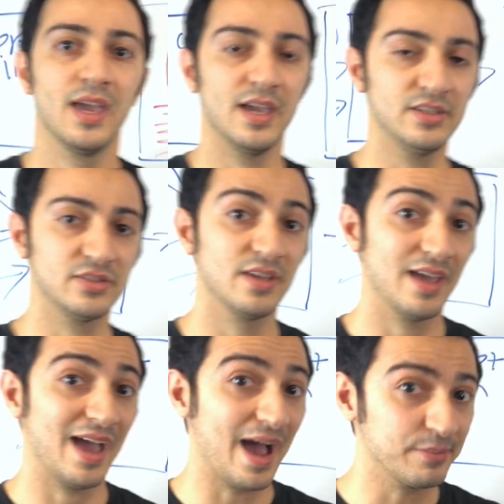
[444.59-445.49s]
It's
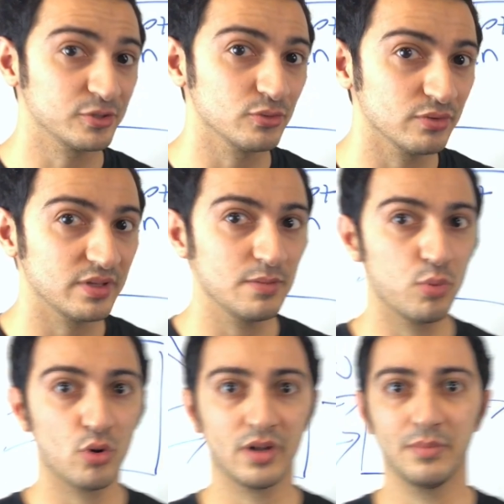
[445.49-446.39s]
absolutely
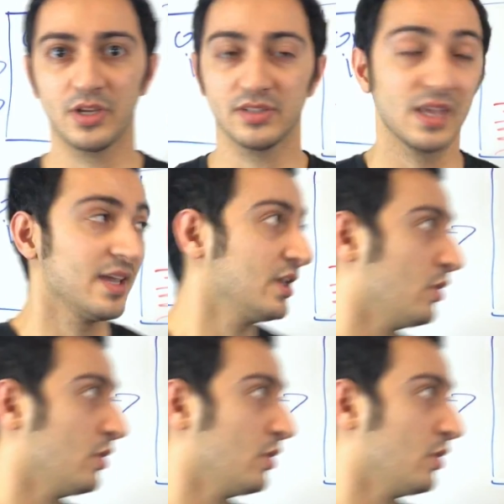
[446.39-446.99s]
important because, you